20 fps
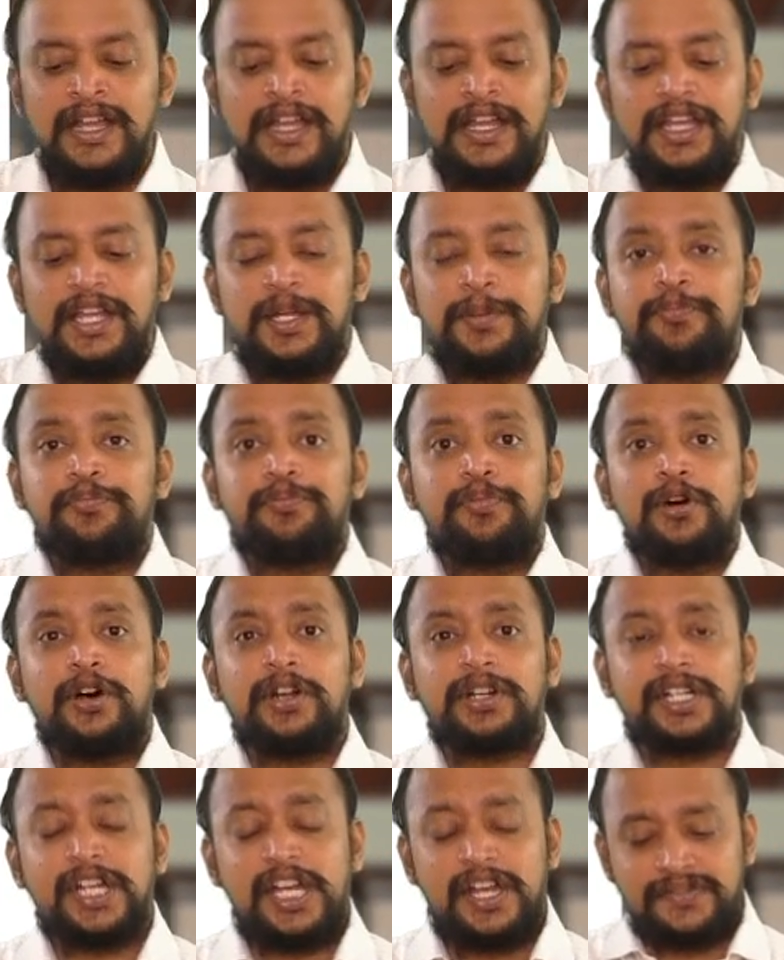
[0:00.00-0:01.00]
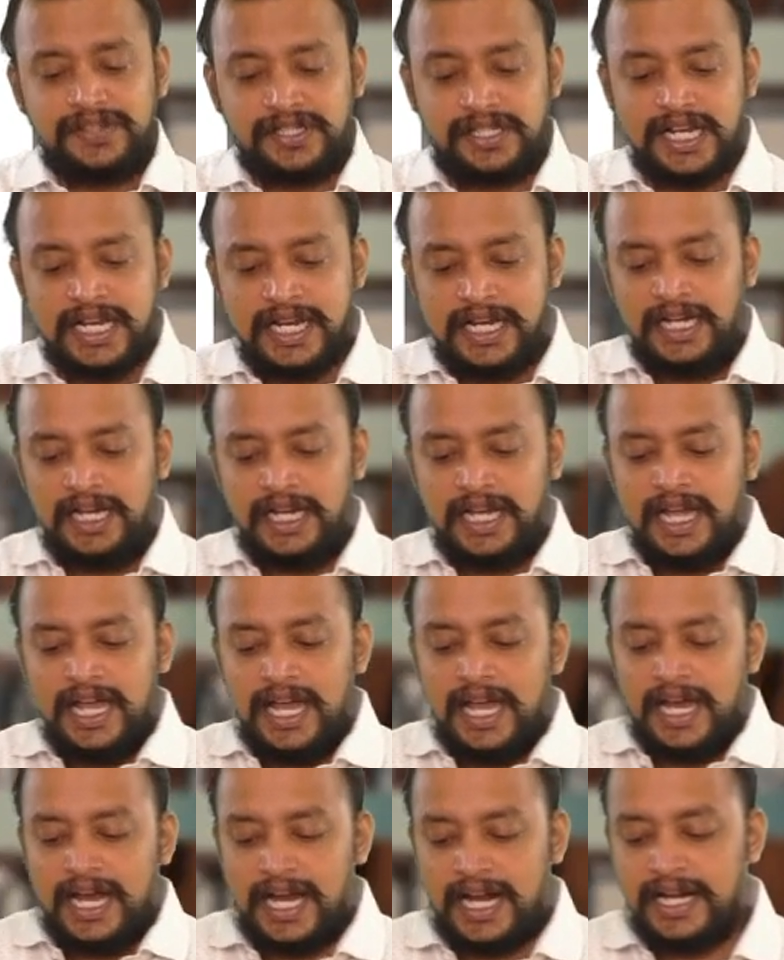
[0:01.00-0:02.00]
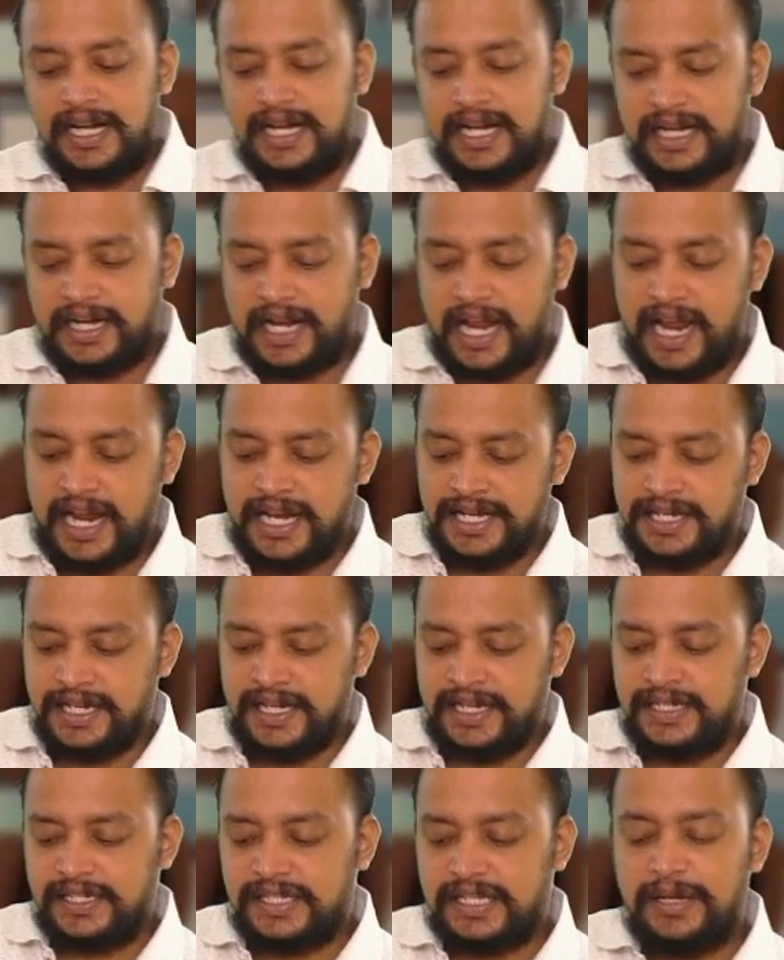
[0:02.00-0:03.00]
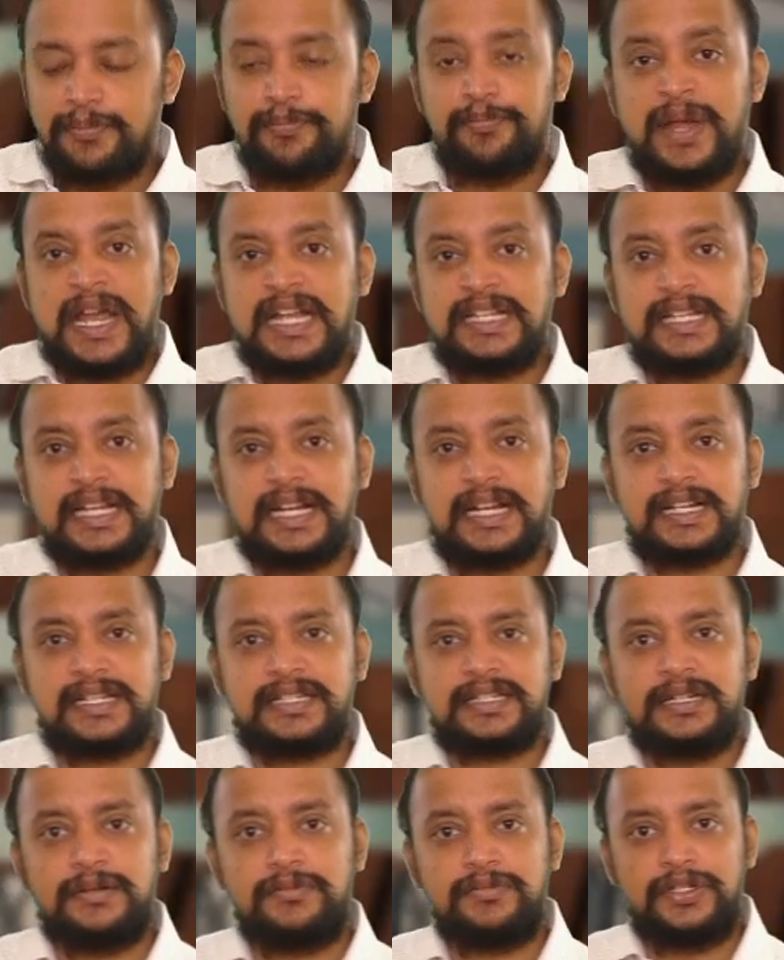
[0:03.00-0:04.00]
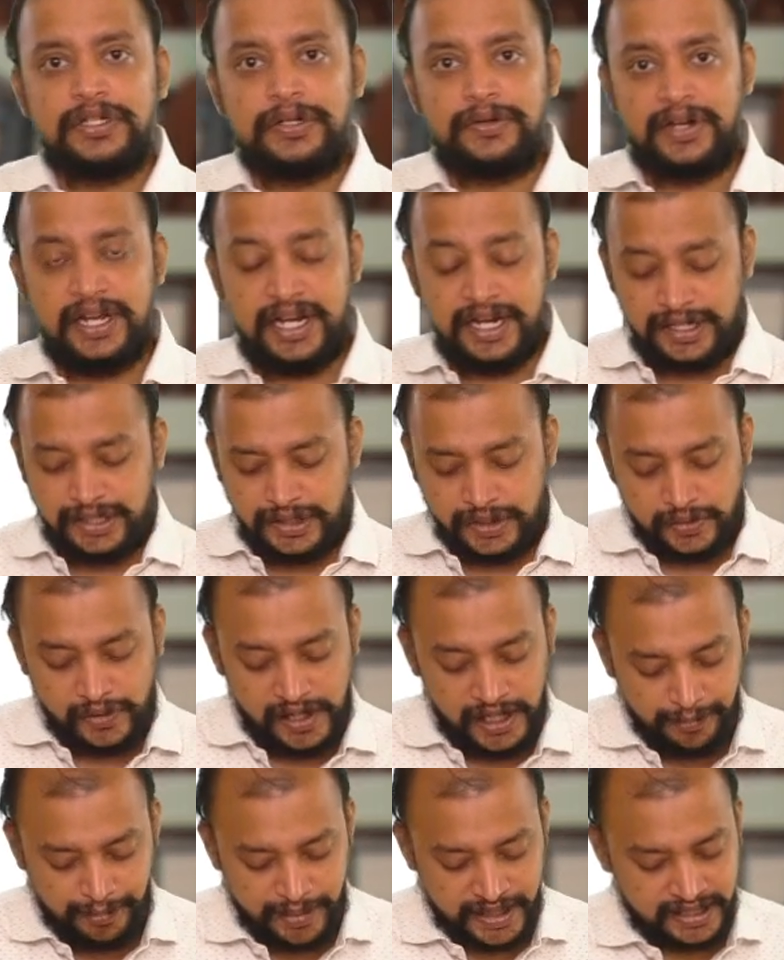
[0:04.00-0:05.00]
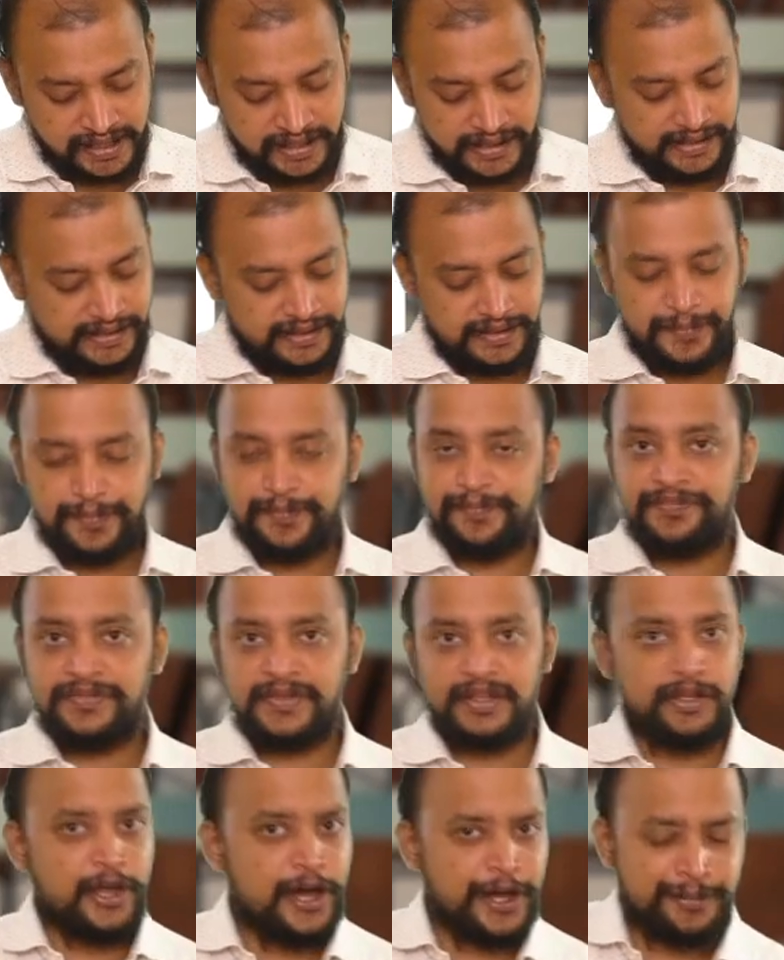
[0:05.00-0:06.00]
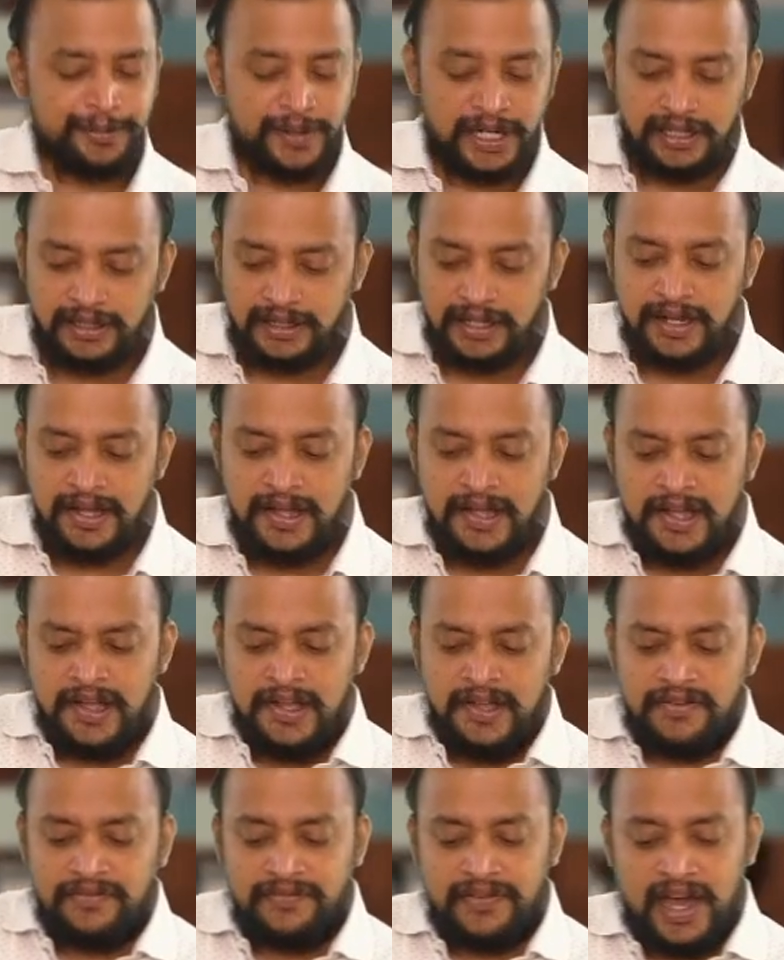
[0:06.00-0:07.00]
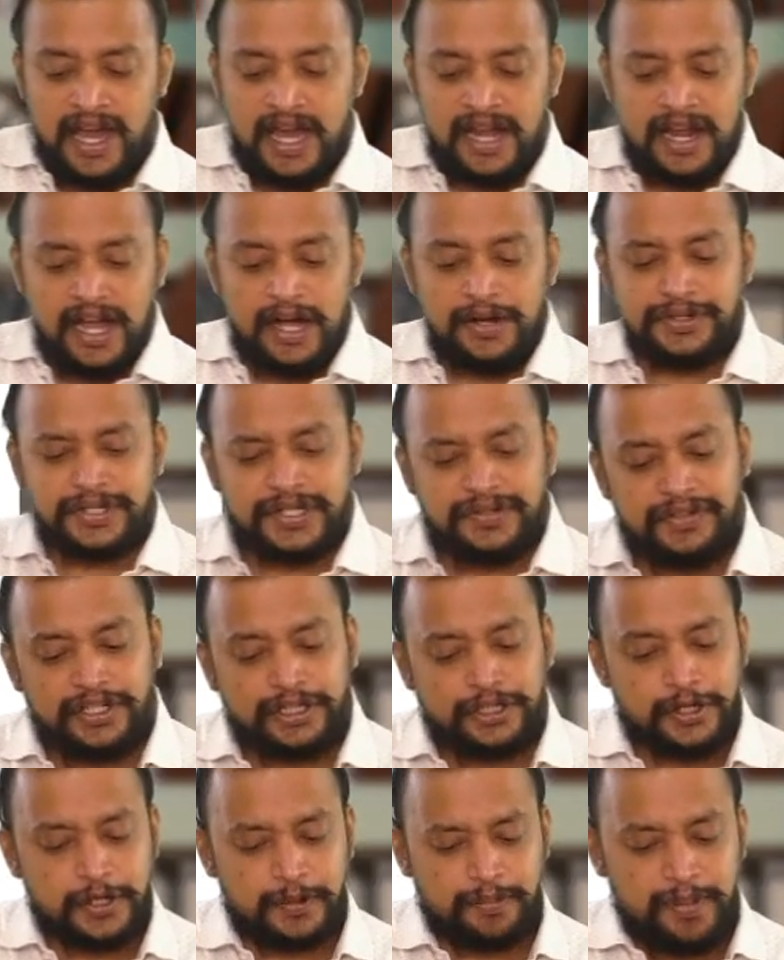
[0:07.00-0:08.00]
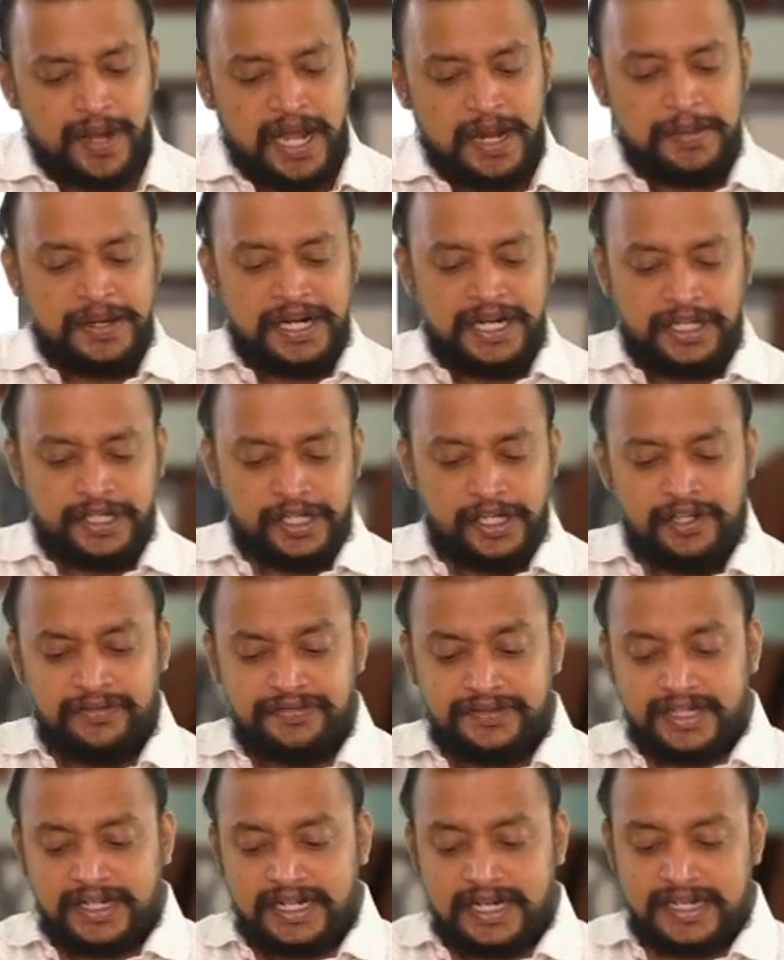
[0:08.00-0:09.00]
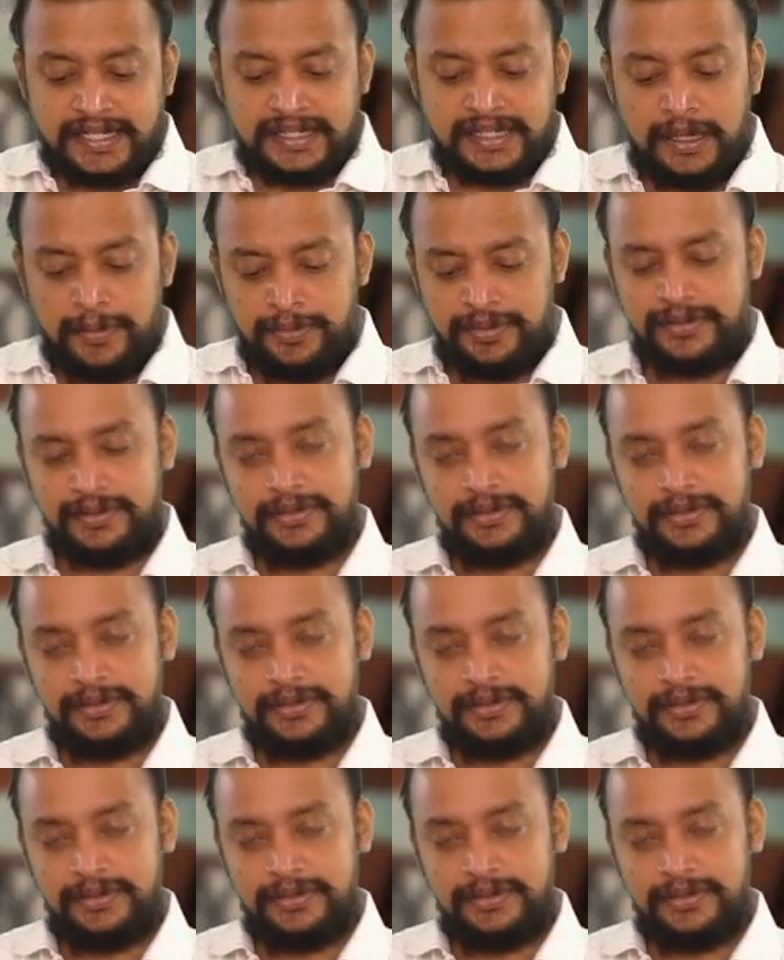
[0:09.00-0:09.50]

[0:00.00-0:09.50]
import of steel 100 kgs basic customs duty is 12 percent normal warehoused without payment of customs